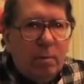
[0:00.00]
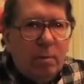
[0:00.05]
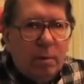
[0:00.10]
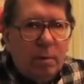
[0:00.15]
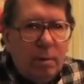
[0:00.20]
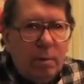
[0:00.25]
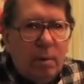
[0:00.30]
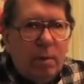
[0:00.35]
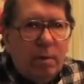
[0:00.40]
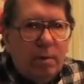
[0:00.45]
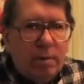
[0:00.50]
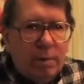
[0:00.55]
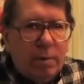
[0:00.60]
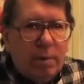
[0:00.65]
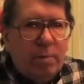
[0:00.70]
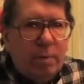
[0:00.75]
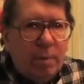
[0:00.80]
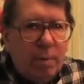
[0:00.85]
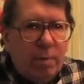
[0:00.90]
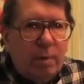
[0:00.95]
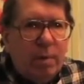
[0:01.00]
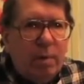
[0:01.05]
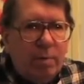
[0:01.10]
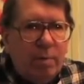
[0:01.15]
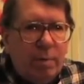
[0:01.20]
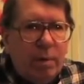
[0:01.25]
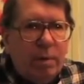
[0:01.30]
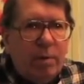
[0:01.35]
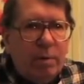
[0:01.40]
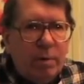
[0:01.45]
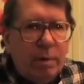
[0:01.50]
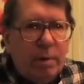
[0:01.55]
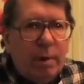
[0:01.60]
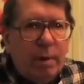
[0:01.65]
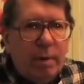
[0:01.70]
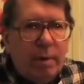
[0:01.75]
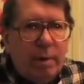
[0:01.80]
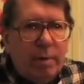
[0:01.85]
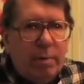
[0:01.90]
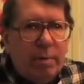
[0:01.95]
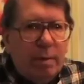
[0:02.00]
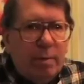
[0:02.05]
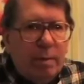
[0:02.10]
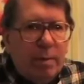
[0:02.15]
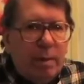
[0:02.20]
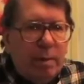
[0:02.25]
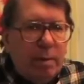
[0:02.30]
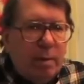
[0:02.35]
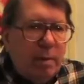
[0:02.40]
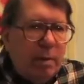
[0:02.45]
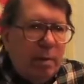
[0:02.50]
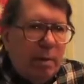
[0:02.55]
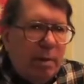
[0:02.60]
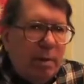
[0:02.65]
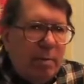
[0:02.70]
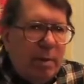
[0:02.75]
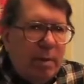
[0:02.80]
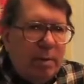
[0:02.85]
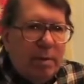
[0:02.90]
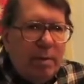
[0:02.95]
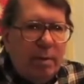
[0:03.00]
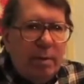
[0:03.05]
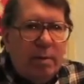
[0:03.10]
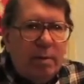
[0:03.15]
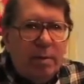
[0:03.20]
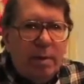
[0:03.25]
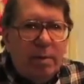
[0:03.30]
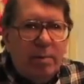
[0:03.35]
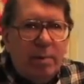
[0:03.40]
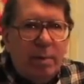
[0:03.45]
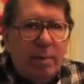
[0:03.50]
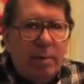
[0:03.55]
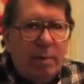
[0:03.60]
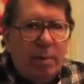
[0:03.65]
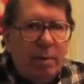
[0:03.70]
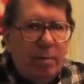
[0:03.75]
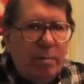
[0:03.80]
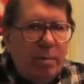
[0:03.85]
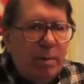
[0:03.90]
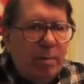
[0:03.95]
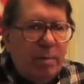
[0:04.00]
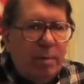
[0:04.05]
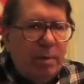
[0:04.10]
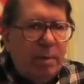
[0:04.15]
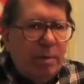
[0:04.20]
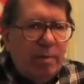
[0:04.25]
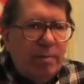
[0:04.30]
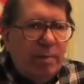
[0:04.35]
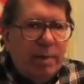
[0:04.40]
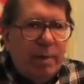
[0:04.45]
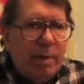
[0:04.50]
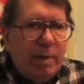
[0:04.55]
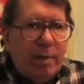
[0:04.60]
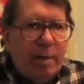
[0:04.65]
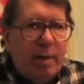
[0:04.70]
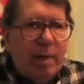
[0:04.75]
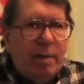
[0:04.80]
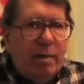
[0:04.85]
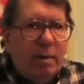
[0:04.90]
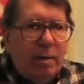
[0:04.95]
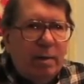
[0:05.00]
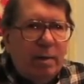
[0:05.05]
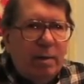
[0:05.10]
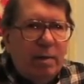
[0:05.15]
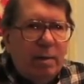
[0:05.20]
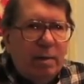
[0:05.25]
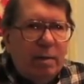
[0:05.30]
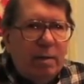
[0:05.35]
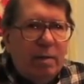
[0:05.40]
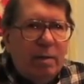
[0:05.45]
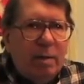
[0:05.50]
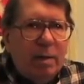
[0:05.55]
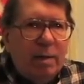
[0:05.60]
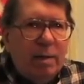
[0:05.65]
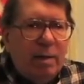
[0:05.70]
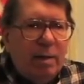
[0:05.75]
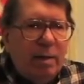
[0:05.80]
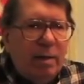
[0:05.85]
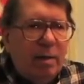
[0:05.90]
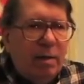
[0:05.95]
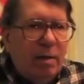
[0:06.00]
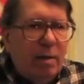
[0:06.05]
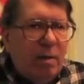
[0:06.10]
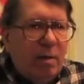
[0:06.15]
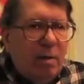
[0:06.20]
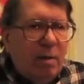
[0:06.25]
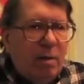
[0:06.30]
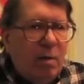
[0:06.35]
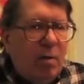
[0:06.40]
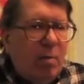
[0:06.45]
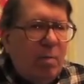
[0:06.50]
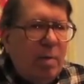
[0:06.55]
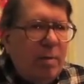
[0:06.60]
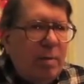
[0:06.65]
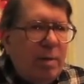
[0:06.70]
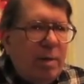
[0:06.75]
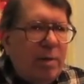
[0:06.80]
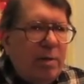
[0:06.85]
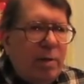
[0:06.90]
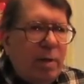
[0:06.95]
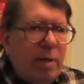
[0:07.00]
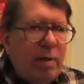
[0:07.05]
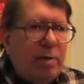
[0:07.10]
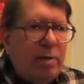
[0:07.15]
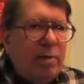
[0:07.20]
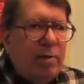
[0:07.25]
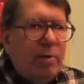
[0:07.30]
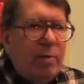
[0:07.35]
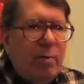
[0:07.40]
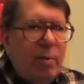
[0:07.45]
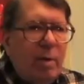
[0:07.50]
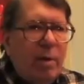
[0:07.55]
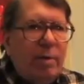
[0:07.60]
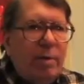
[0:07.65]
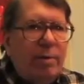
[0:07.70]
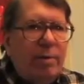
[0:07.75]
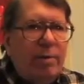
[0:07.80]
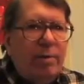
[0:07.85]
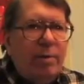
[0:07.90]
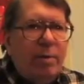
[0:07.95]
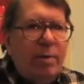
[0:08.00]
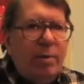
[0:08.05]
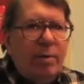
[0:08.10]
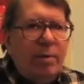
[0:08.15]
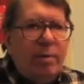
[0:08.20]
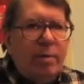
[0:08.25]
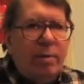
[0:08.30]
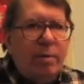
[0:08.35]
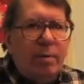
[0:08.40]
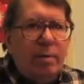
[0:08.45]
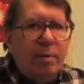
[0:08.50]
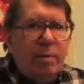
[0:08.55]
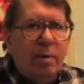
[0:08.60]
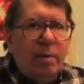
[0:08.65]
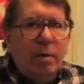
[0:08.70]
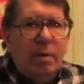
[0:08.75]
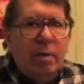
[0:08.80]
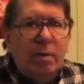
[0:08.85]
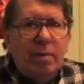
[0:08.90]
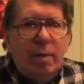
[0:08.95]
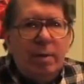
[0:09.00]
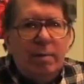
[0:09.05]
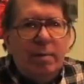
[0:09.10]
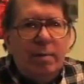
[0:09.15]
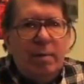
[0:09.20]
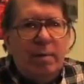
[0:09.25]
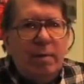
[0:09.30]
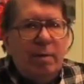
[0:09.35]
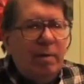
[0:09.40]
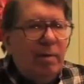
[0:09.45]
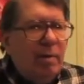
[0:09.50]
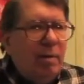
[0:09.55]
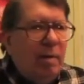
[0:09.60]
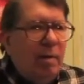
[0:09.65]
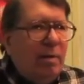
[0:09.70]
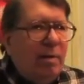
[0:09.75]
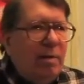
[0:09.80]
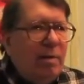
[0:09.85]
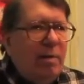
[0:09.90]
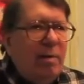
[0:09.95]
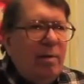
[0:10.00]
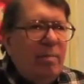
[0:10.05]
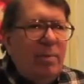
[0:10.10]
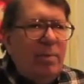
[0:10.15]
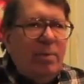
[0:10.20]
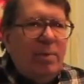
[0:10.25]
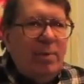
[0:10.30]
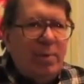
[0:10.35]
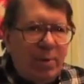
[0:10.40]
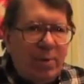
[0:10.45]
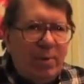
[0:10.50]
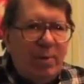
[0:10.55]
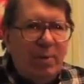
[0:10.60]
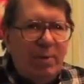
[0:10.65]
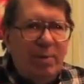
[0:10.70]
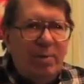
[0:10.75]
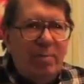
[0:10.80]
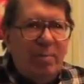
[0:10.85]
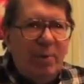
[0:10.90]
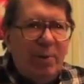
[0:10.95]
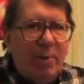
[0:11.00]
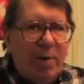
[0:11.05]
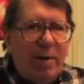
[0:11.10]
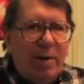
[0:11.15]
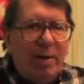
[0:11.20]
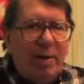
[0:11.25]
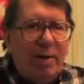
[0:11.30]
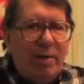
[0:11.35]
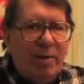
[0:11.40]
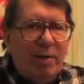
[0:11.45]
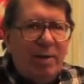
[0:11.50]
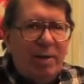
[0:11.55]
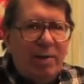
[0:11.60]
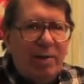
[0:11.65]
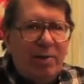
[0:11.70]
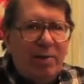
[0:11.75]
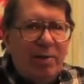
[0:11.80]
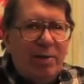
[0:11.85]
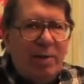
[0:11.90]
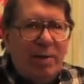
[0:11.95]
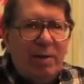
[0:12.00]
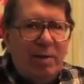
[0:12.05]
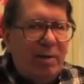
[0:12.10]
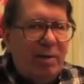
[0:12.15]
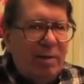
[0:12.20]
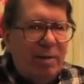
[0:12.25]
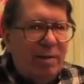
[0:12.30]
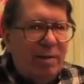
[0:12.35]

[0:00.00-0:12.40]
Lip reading: Would give us a protein eventually. Yeah, that's right, because DNA makes RNA makes protein, and people just forget that. They think, oh, maybe it changes the water structure, or maybe, all these absurd, moronic things which I